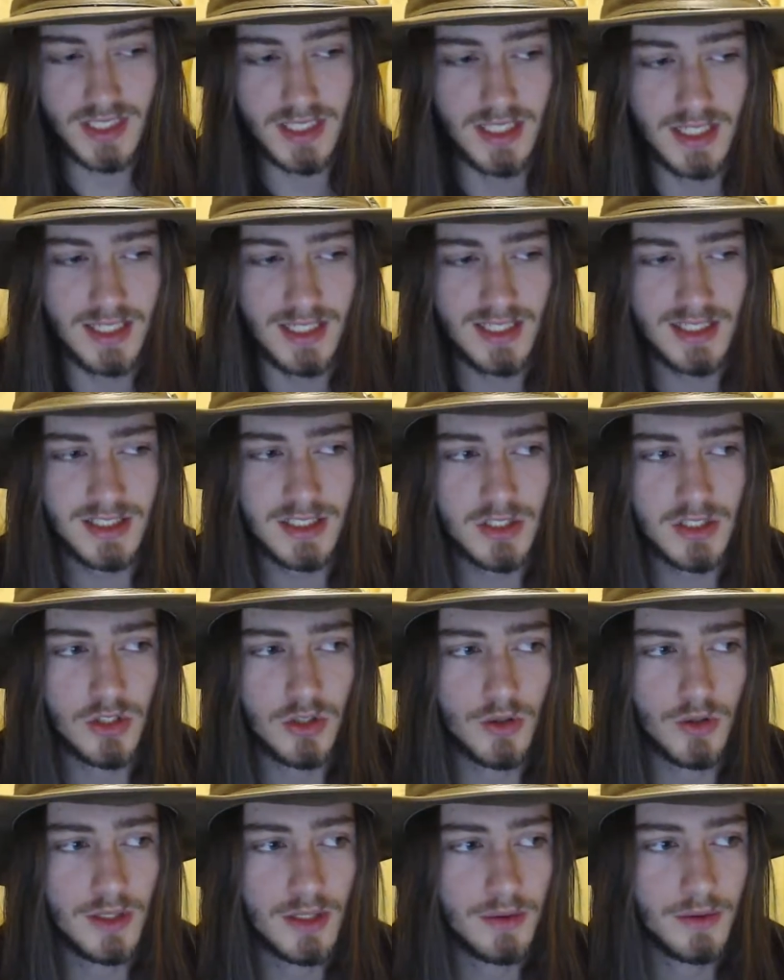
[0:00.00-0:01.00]

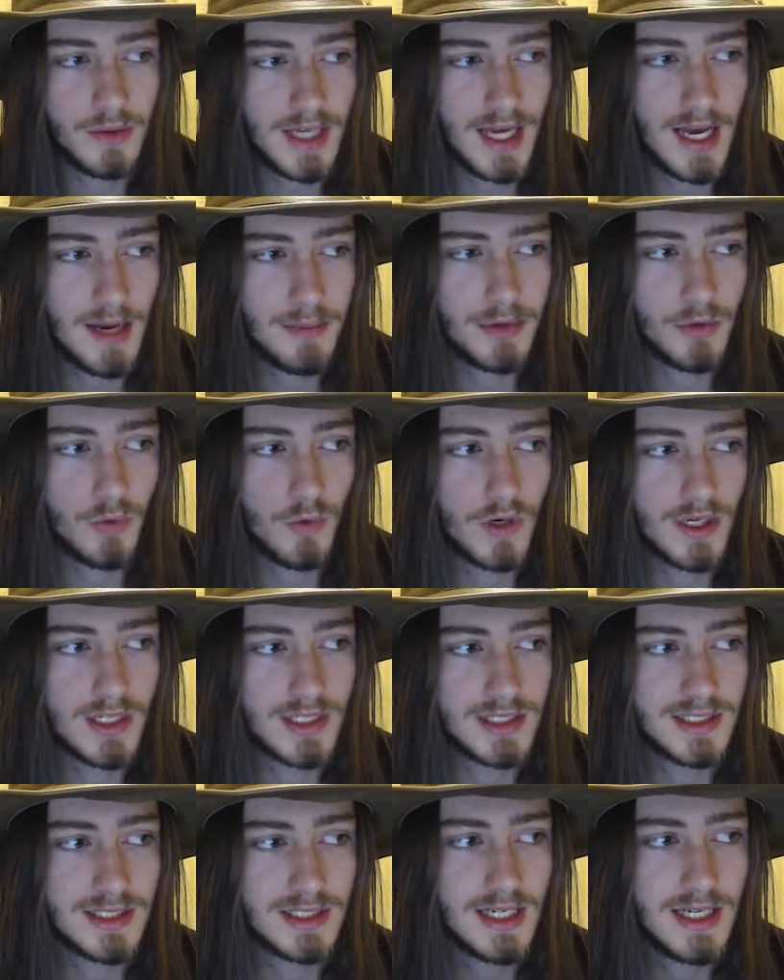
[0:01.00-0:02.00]
So what happened
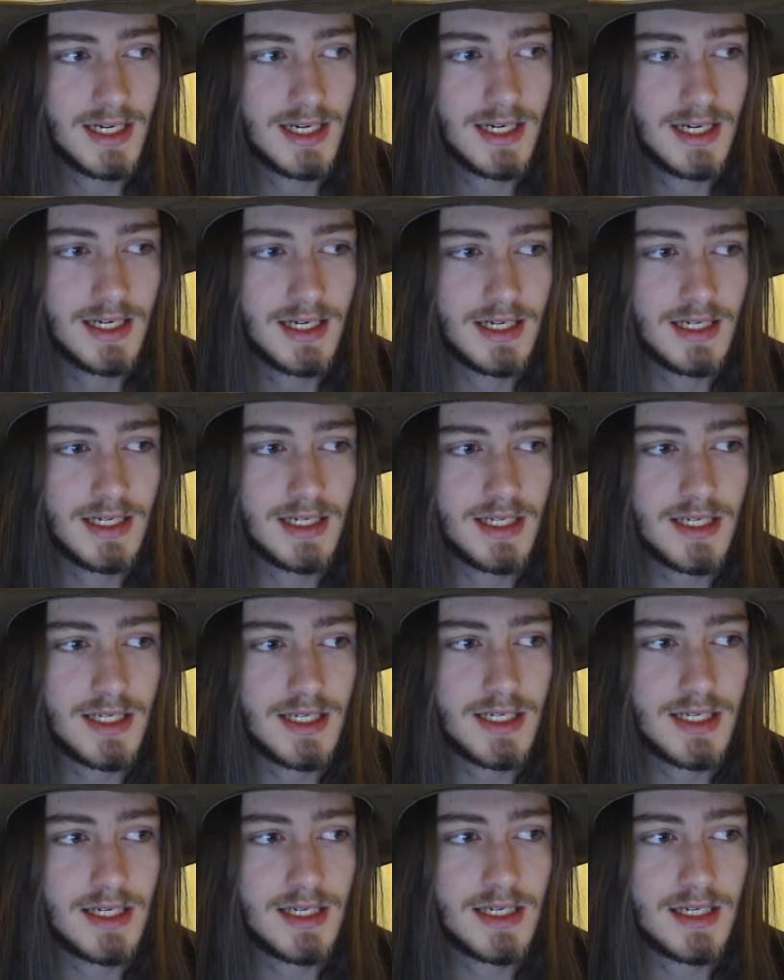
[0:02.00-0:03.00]
was,
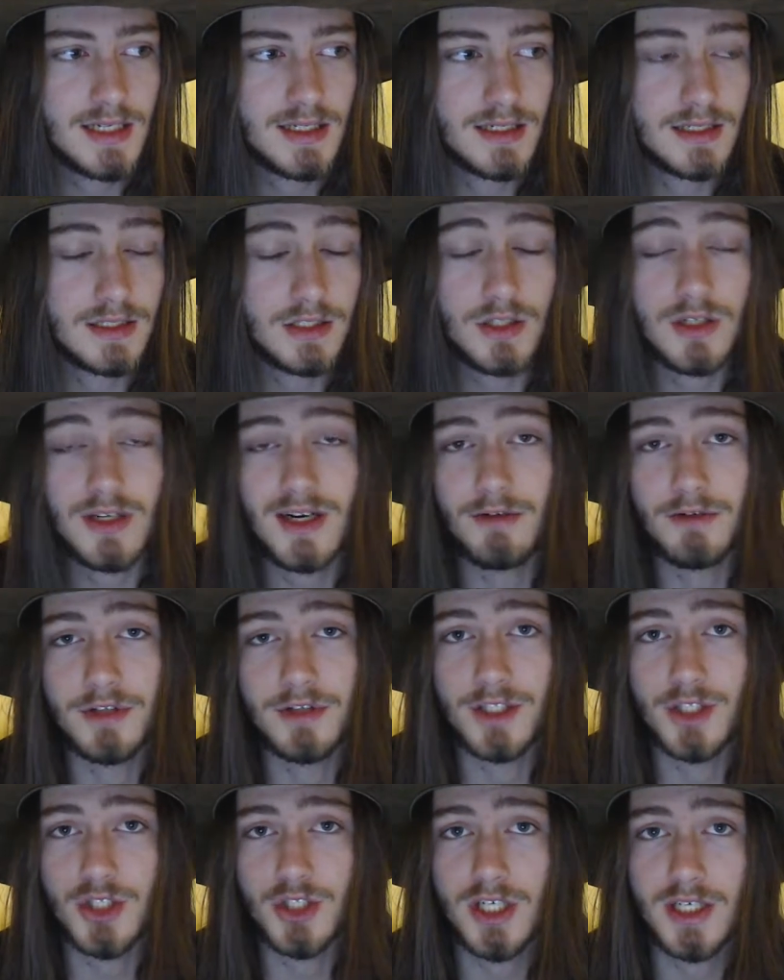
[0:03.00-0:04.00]
it started out with
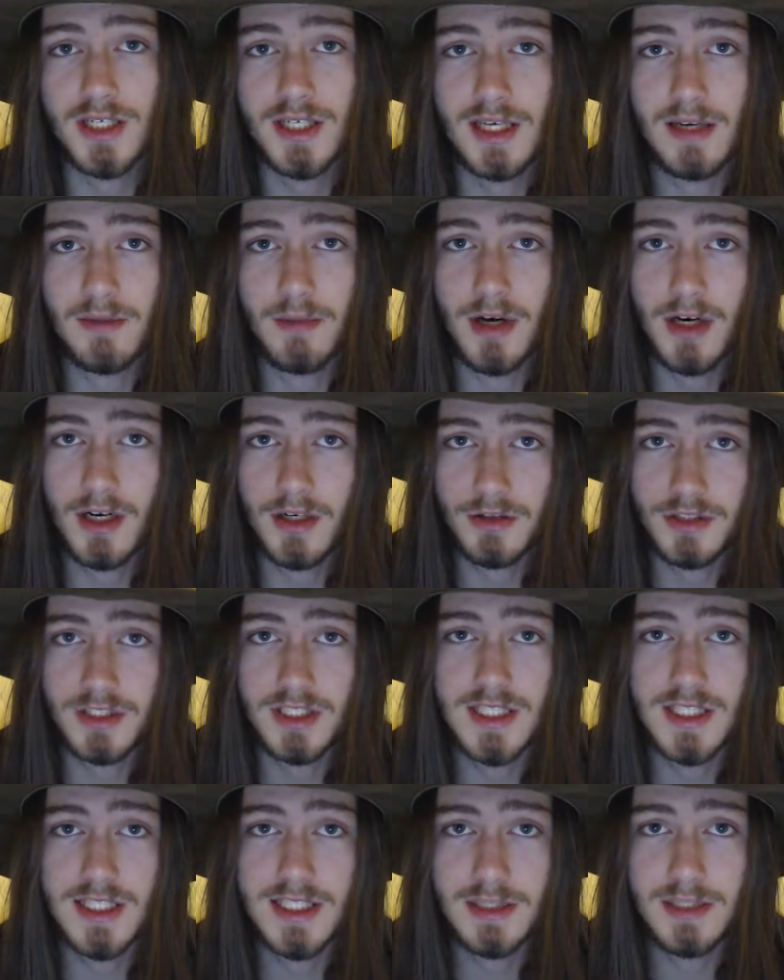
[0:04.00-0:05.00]
this chick named
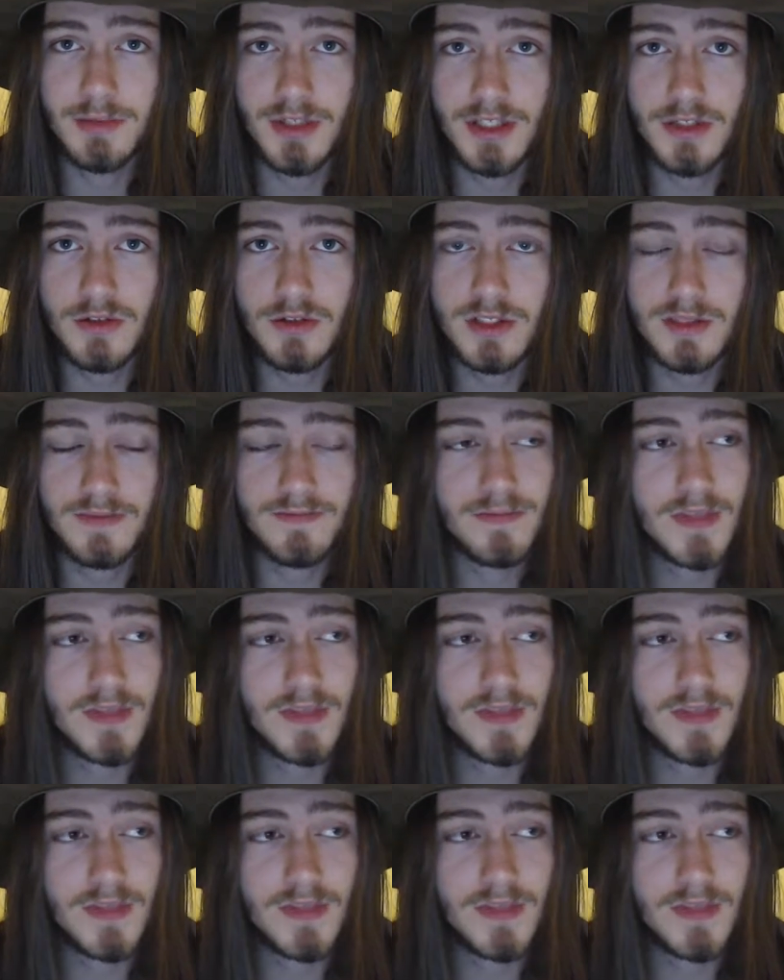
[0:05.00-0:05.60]
Christine Sprinkles.